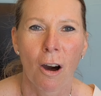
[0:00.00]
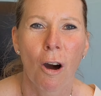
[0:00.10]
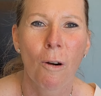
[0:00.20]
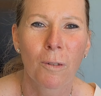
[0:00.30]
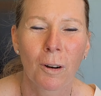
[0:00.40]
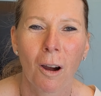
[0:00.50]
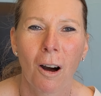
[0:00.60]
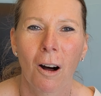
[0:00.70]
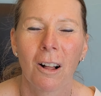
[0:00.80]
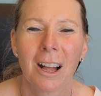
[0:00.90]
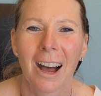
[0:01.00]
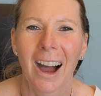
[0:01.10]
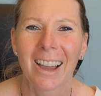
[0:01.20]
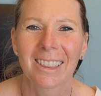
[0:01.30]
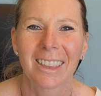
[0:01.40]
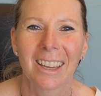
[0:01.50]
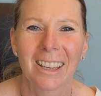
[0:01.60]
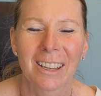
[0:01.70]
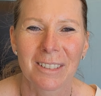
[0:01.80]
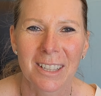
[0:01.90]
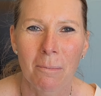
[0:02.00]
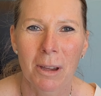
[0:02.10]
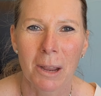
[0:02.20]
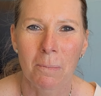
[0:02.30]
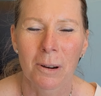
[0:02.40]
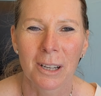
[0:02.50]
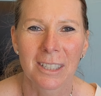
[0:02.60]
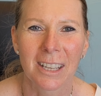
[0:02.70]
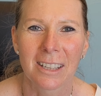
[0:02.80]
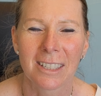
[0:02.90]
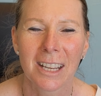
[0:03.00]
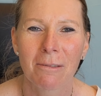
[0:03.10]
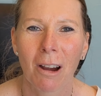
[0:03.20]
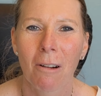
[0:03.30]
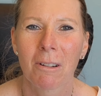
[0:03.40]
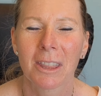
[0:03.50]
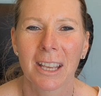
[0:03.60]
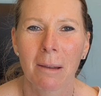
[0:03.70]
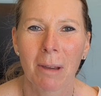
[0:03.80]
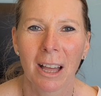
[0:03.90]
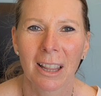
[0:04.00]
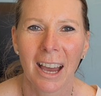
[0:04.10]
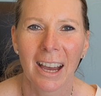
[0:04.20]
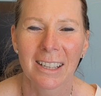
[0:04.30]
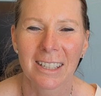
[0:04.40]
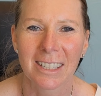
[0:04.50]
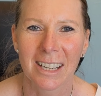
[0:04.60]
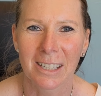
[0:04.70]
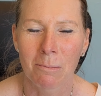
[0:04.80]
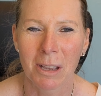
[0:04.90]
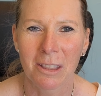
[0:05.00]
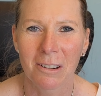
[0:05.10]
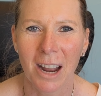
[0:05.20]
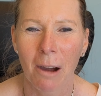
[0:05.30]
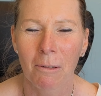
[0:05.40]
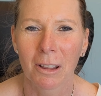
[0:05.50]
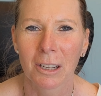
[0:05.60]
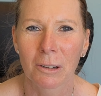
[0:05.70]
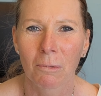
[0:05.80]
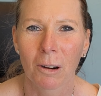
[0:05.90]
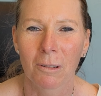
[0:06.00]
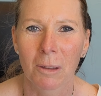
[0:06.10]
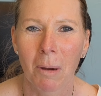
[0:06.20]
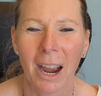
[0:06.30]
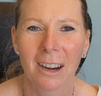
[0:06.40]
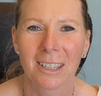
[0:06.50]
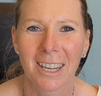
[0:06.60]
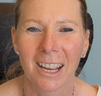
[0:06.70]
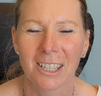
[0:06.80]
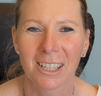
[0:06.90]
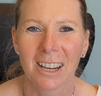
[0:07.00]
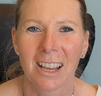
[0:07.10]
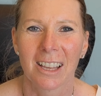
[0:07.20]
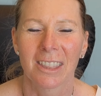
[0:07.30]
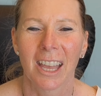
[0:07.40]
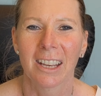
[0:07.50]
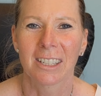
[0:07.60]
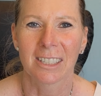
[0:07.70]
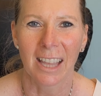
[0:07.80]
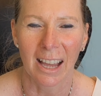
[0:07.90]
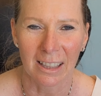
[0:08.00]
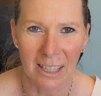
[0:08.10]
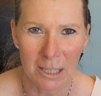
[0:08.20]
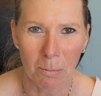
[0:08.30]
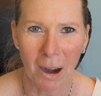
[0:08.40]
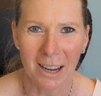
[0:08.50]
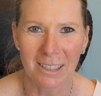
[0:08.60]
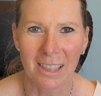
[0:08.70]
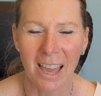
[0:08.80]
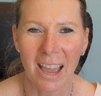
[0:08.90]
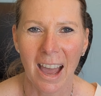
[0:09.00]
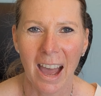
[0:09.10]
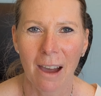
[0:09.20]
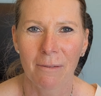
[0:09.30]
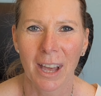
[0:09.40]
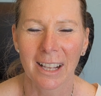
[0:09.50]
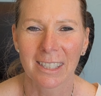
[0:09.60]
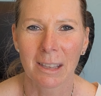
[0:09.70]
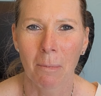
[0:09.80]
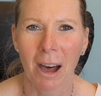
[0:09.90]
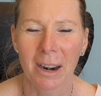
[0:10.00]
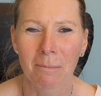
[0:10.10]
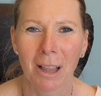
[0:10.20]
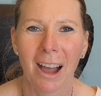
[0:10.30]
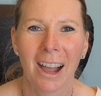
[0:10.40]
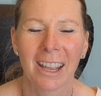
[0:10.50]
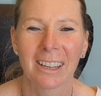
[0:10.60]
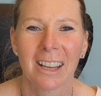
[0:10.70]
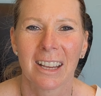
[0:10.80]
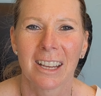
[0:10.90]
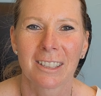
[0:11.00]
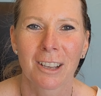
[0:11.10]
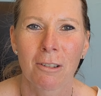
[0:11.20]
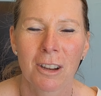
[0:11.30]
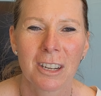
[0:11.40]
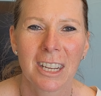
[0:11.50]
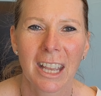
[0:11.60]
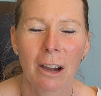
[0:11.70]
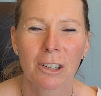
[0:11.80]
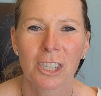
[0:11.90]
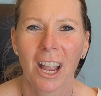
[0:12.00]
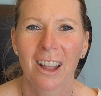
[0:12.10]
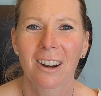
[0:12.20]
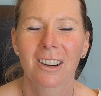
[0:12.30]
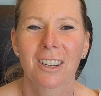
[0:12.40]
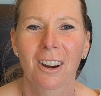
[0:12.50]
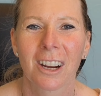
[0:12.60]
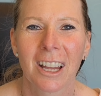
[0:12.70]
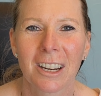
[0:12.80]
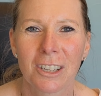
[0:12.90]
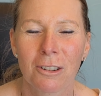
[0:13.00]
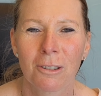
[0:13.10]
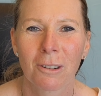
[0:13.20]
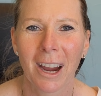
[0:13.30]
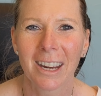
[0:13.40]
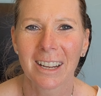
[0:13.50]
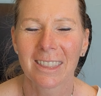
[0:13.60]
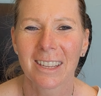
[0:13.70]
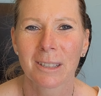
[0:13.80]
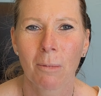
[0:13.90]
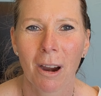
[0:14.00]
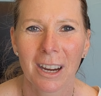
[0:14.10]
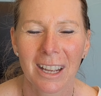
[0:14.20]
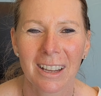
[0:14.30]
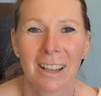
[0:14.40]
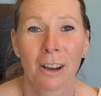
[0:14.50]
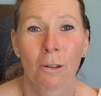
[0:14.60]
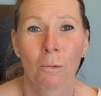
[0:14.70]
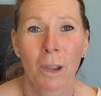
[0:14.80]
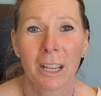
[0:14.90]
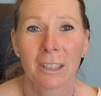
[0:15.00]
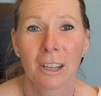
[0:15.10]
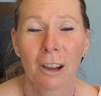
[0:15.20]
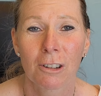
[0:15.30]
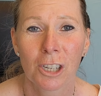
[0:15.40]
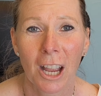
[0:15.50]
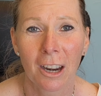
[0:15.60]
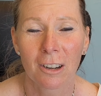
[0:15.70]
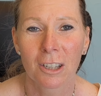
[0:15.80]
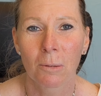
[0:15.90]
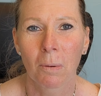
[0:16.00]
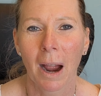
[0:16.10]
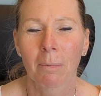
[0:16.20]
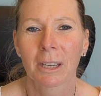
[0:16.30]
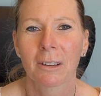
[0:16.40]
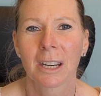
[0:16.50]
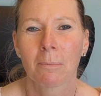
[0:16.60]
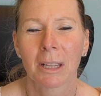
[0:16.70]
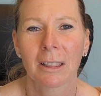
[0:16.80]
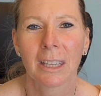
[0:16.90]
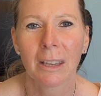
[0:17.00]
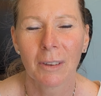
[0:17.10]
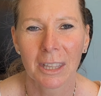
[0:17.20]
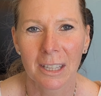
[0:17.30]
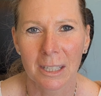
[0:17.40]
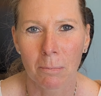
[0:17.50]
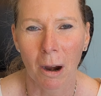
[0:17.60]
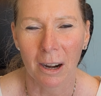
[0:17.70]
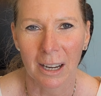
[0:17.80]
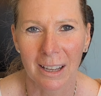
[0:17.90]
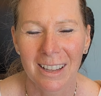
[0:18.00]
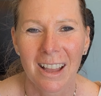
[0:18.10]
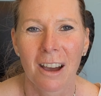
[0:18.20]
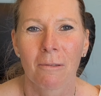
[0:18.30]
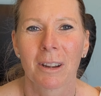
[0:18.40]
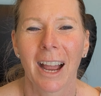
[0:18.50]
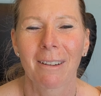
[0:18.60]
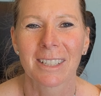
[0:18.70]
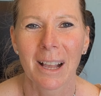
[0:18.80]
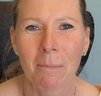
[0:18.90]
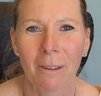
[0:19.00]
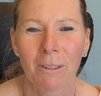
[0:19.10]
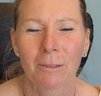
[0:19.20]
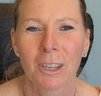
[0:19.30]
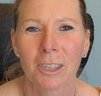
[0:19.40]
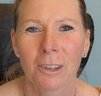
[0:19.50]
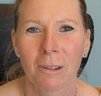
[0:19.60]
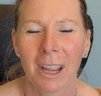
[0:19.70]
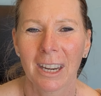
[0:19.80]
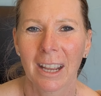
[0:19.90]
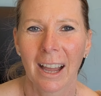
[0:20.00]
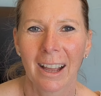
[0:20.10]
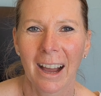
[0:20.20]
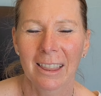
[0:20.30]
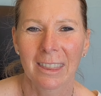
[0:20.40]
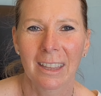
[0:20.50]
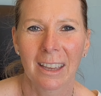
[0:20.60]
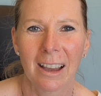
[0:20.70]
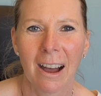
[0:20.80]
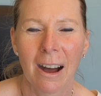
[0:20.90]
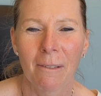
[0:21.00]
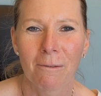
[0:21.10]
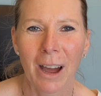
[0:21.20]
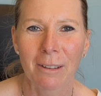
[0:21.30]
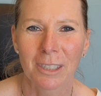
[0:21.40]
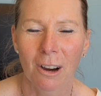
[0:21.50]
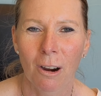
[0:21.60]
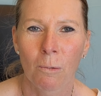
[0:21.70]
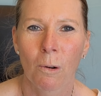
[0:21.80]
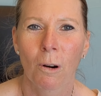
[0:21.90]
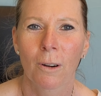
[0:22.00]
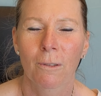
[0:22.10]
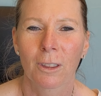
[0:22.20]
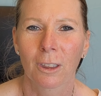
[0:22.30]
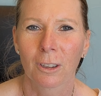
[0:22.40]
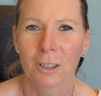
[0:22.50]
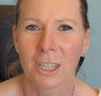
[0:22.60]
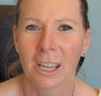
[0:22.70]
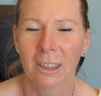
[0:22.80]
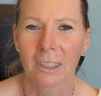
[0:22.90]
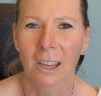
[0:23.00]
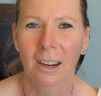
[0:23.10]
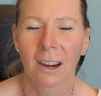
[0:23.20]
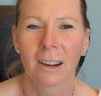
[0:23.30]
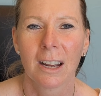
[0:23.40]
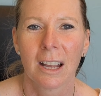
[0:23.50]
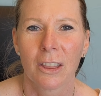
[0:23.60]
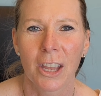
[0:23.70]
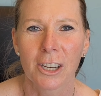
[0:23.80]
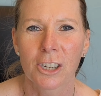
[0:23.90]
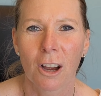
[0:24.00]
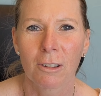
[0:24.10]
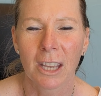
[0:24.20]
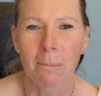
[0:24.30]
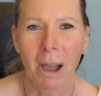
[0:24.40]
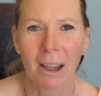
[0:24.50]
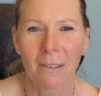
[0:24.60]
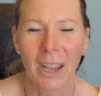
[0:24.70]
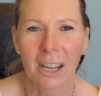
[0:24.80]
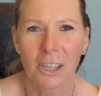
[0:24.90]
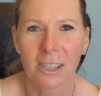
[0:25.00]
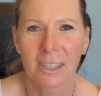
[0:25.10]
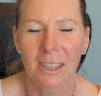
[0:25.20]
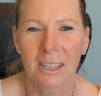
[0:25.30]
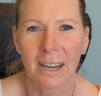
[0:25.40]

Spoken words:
Overall, I think if somebody puts a 0 in the MLS, it doesn't mean they're not willing to work with a buyer's agent. They just, that list price that they have, that's the bottom line. And so good negotiators are going to do great in this market. Weak negotiators are probably going to be leaving this market. When I was on my 5280, I got the 5-star award for the 13th year. They show the amount of agents in the